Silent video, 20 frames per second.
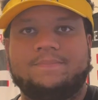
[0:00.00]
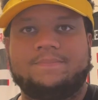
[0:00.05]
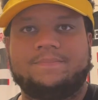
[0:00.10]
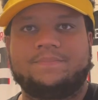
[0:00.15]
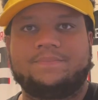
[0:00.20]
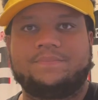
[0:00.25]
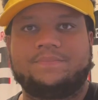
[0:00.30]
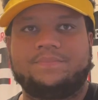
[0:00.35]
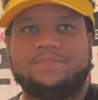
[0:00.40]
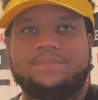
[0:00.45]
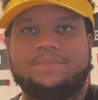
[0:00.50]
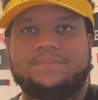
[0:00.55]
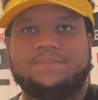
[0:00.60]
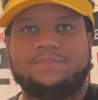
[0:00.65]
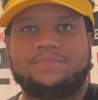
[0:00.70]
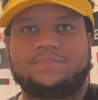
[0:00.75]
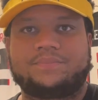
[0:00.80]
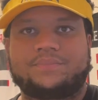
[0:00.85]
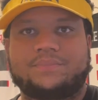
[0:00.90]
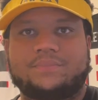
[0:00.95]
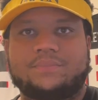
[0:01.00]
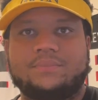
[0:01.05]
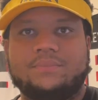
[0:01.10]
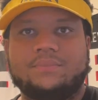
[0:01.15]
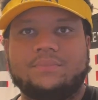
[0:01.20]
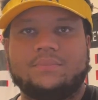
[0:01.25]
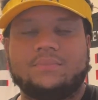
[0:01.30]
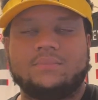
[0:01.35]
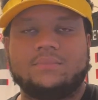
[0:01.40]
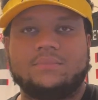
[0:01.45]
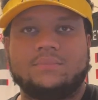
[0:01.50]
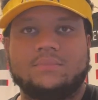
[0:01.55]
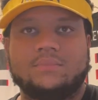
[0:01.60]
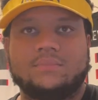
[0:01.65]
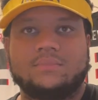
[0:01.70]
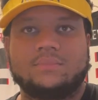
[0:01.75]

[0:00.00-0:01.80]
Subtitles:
Nothing is said.